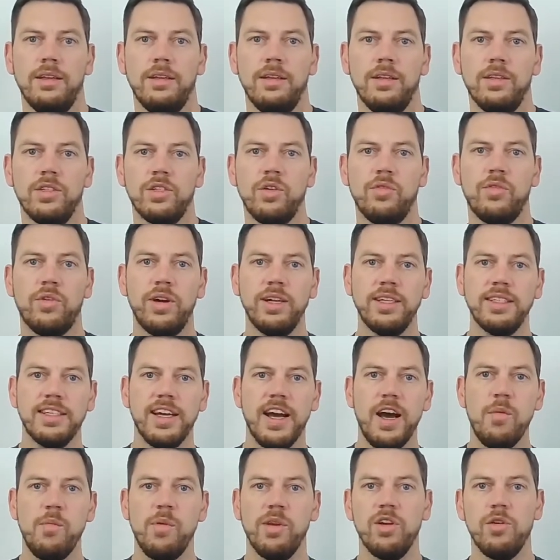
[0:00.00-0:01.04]
So for
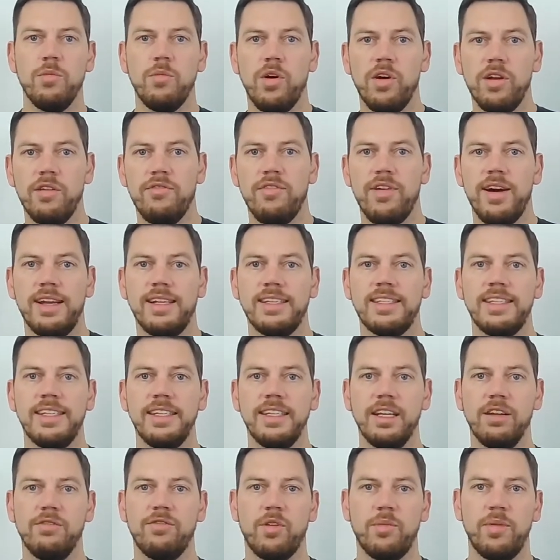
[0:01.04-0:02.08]
example, you modify the
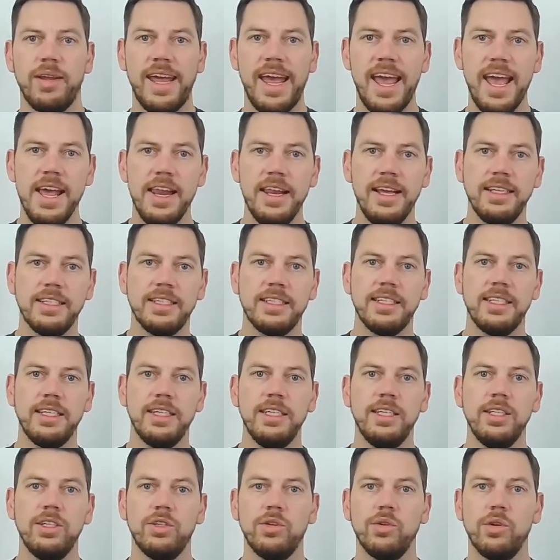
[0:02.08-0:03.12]
signal from the
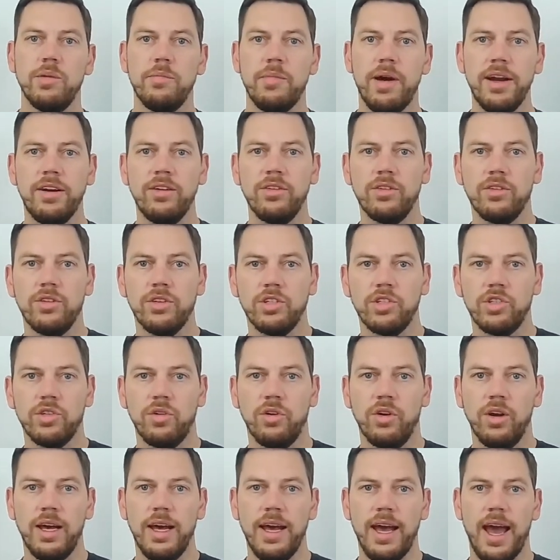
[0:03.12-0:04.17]
ADC to the
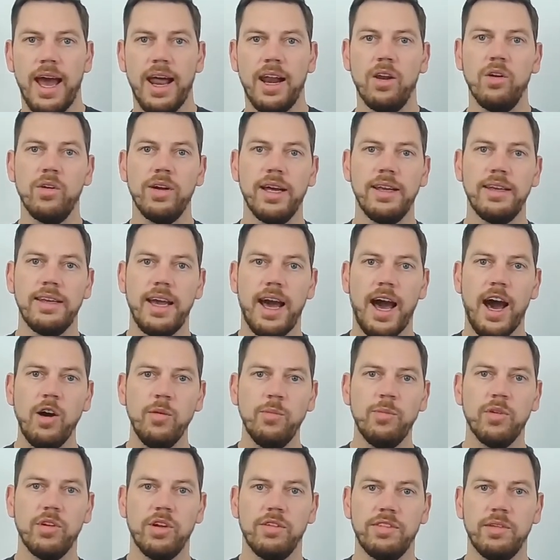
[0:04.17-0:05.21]
microcontroller and look at the
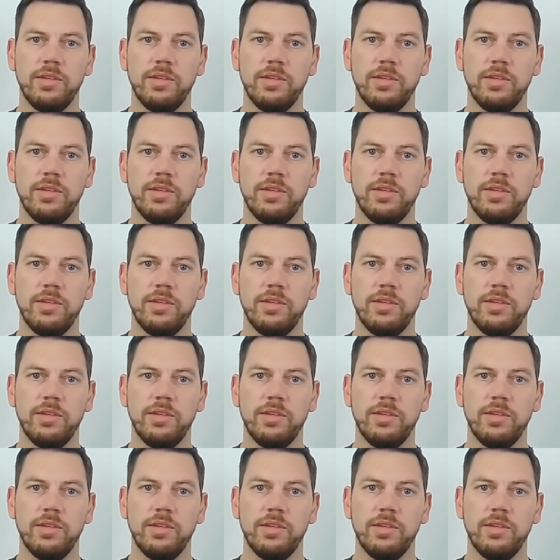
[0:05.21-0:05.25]
output of the